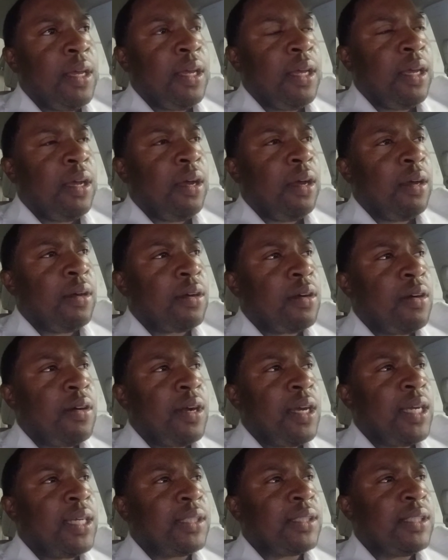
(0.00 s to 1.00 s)
Karl
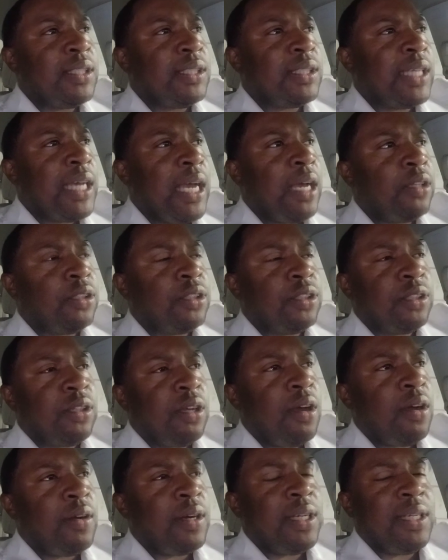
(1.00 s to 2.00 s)
Anthony Towns is
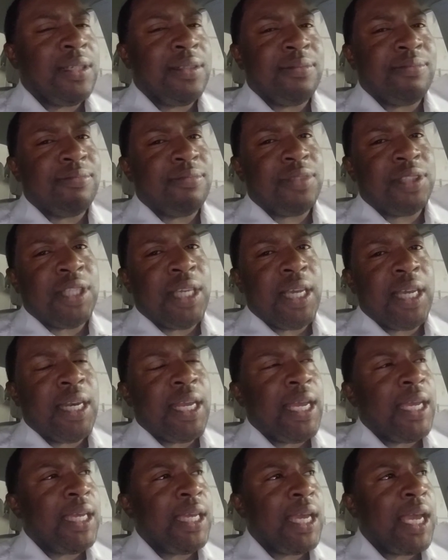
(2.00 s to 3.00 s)
already saying
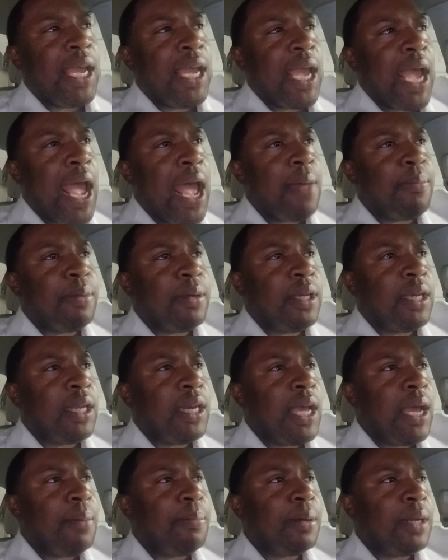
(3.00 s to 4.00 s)
that he ain't happy in
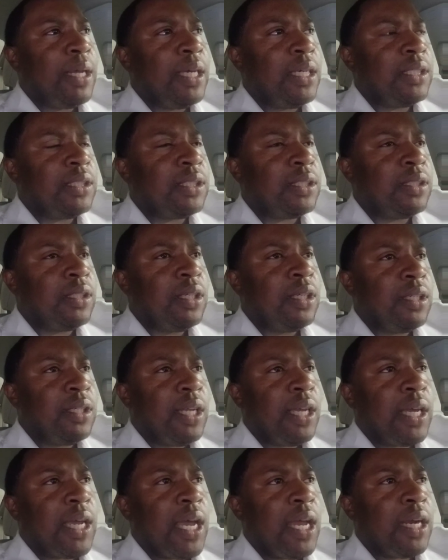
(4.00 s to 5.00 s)
that place.
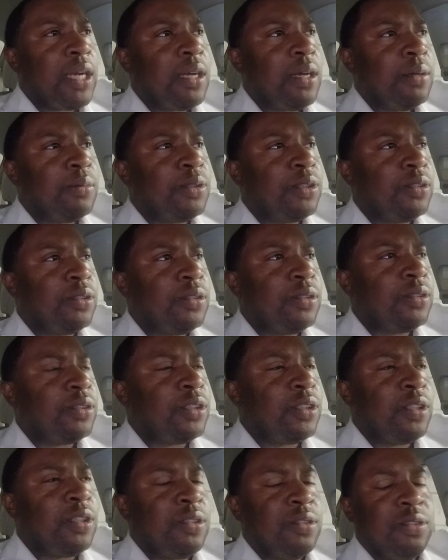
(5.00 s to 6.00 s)
They got to come to
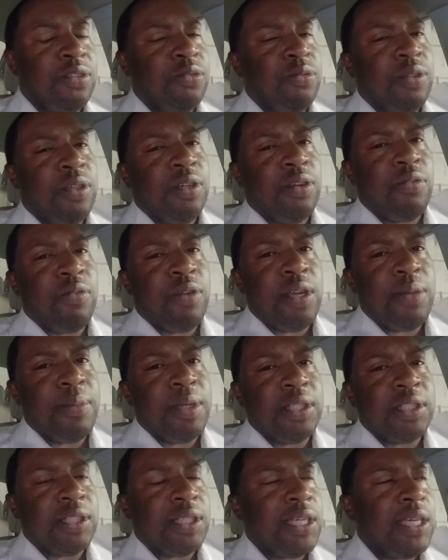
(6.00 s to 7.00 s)
an
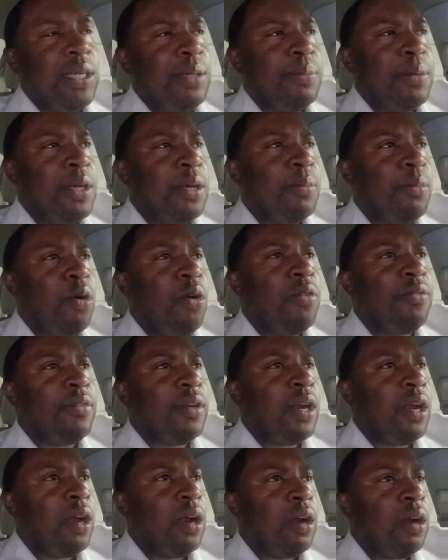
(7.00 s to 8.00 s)
agreement to keep him over
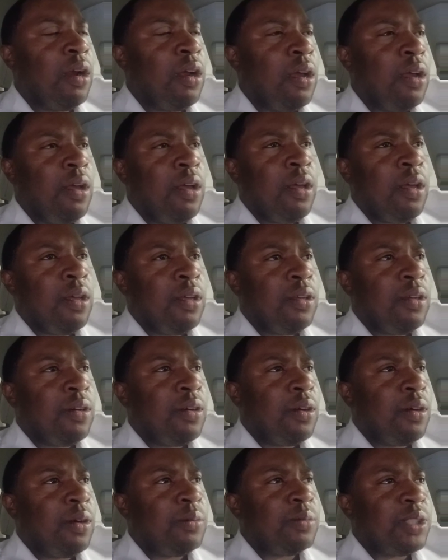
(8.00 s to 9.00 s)
there. You know
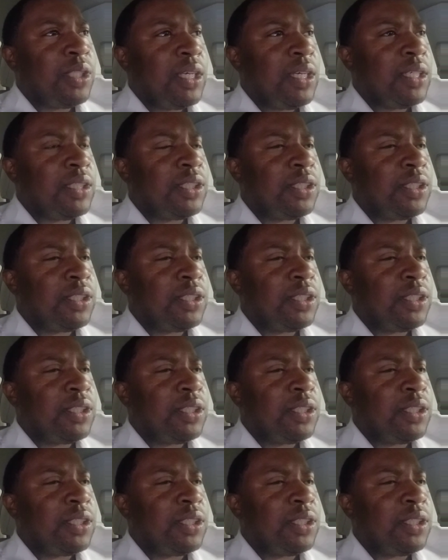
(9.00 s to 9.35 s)
what I'm saying?